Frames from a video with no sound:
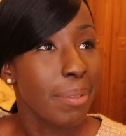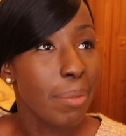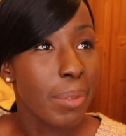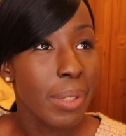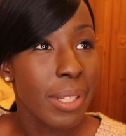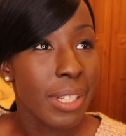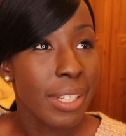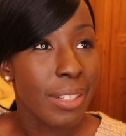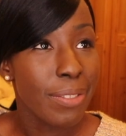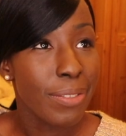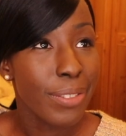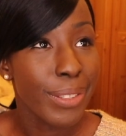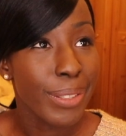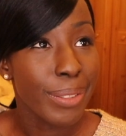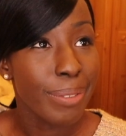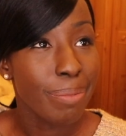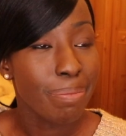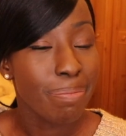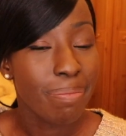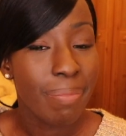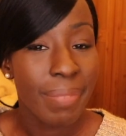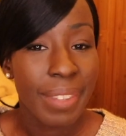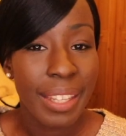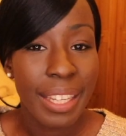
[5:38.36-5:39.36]
Wonderful.
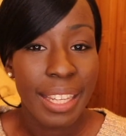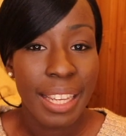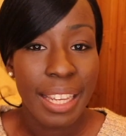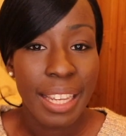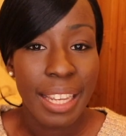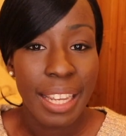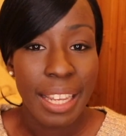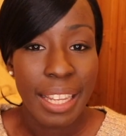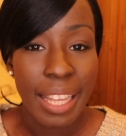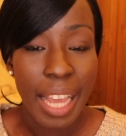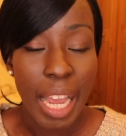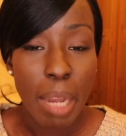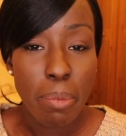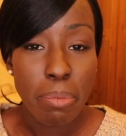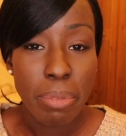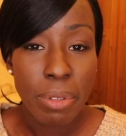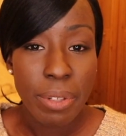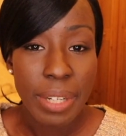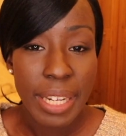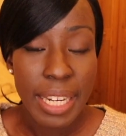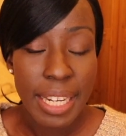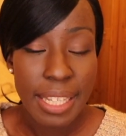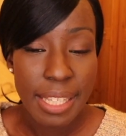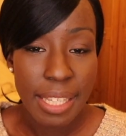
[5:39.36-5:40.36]
I
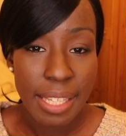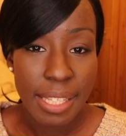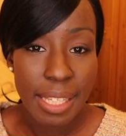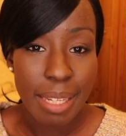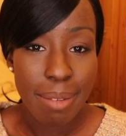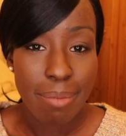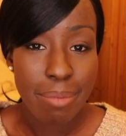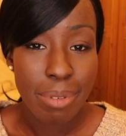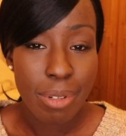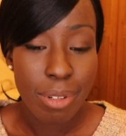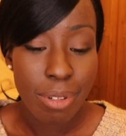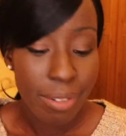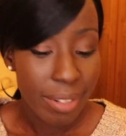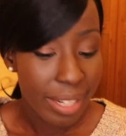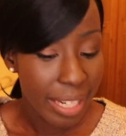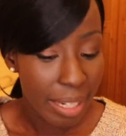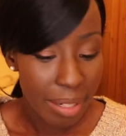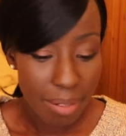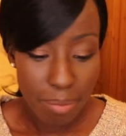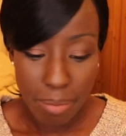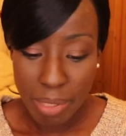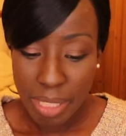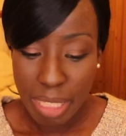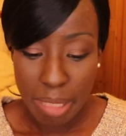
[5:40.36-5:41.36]
bought it as a sample.
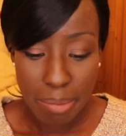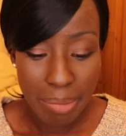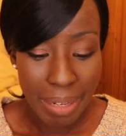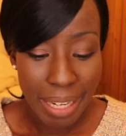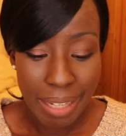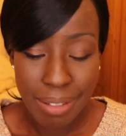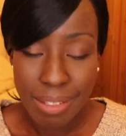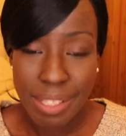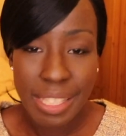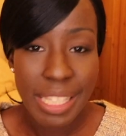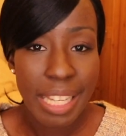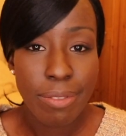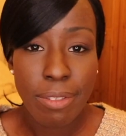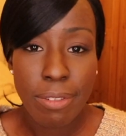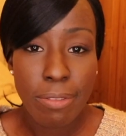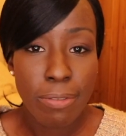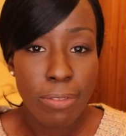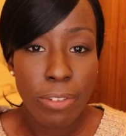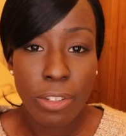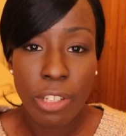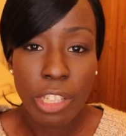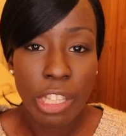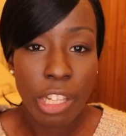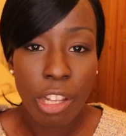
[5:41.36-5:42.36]
It was about 7
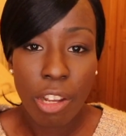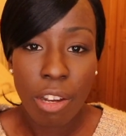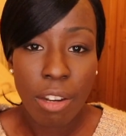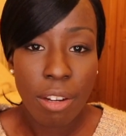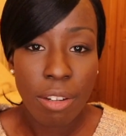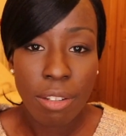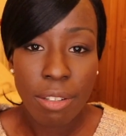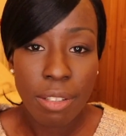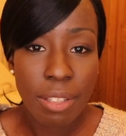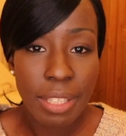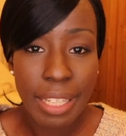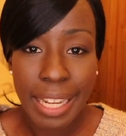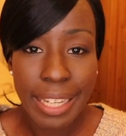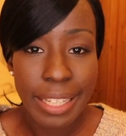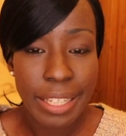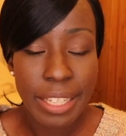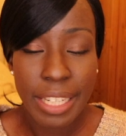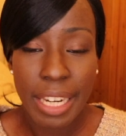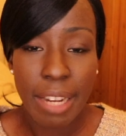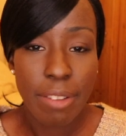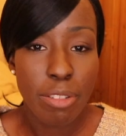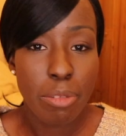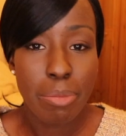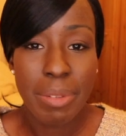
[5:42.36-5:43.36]
foot long, like
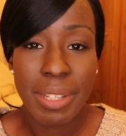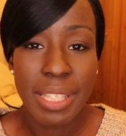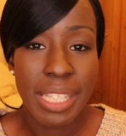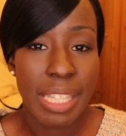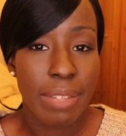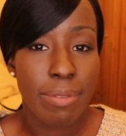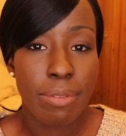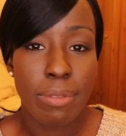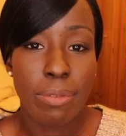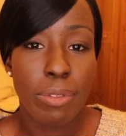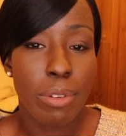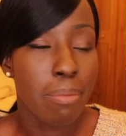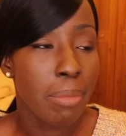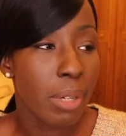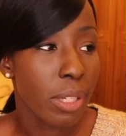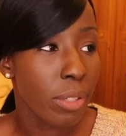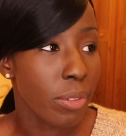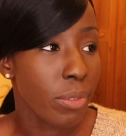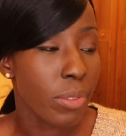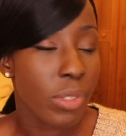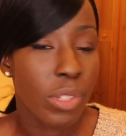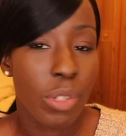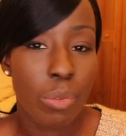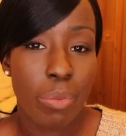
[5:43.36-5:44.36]
you'd have to be a 7 foot
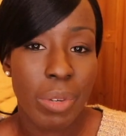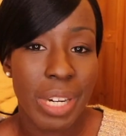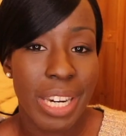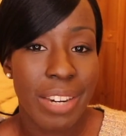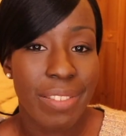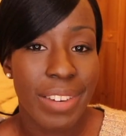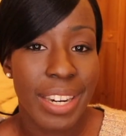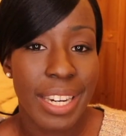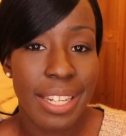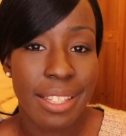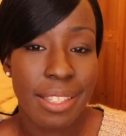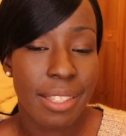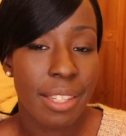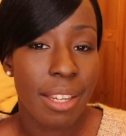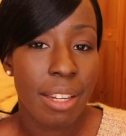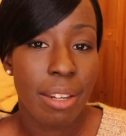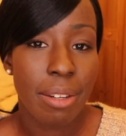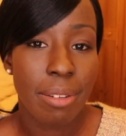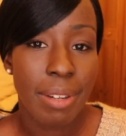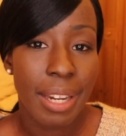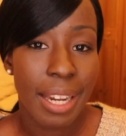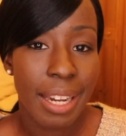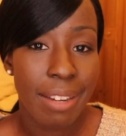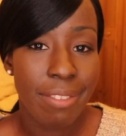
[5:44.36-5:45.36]
model to wear it.
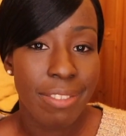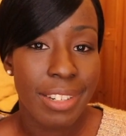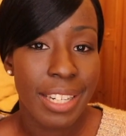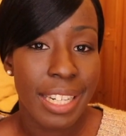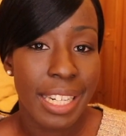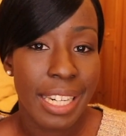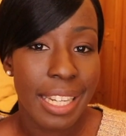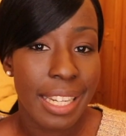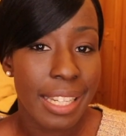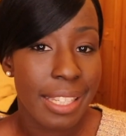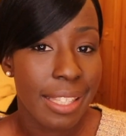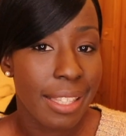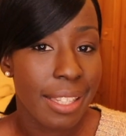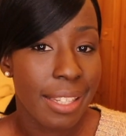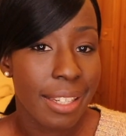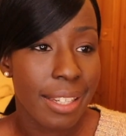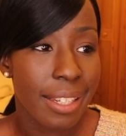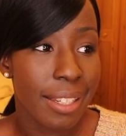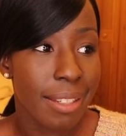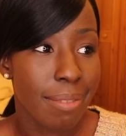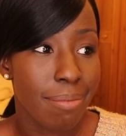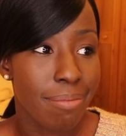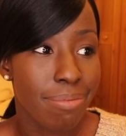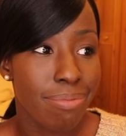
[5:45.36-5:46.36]
So I realized
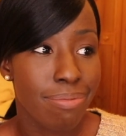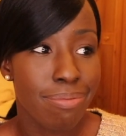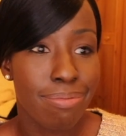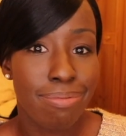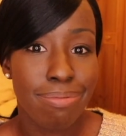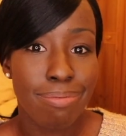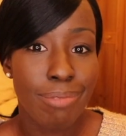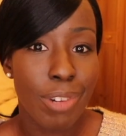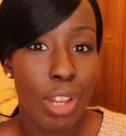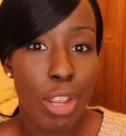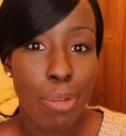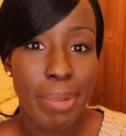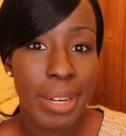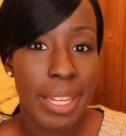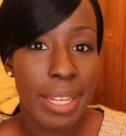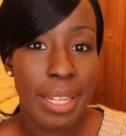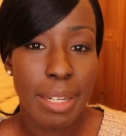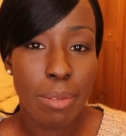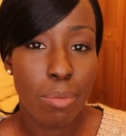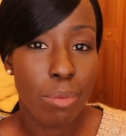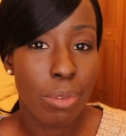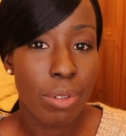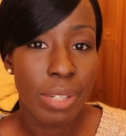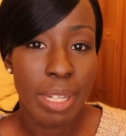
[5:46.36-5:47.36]
that nobody
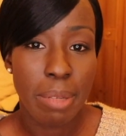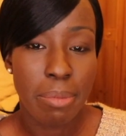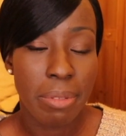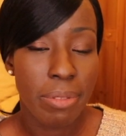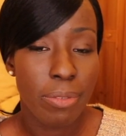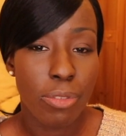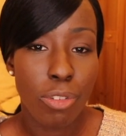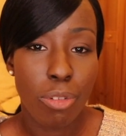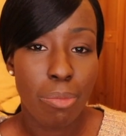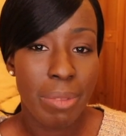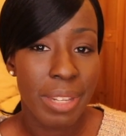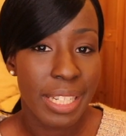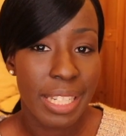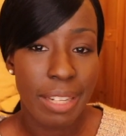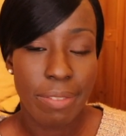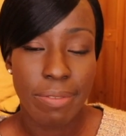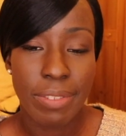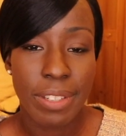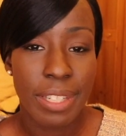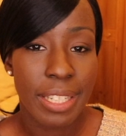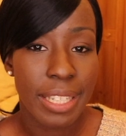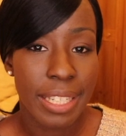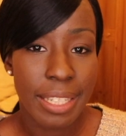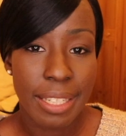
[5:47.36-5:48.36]
had worn it before me,
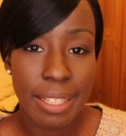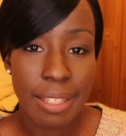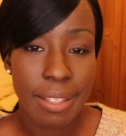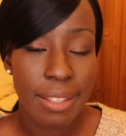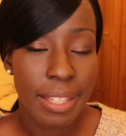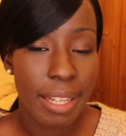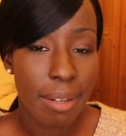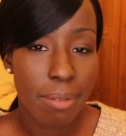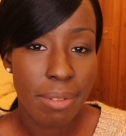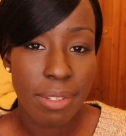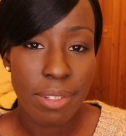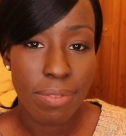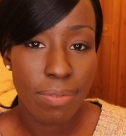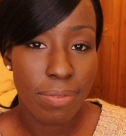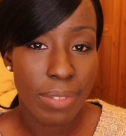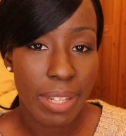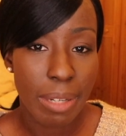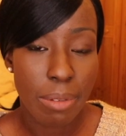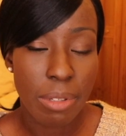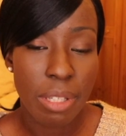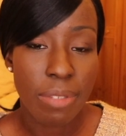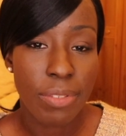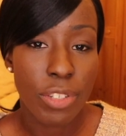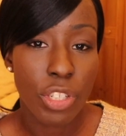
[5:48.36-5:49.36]
definitely, that was
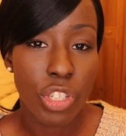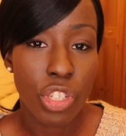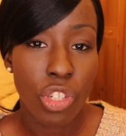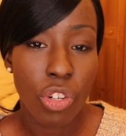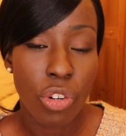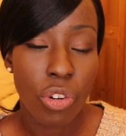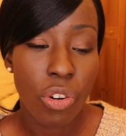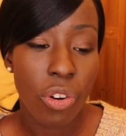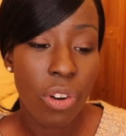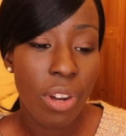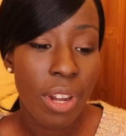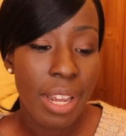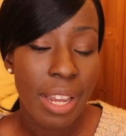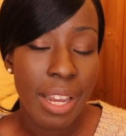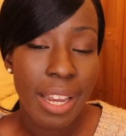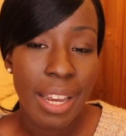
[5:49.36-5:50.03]
for sure.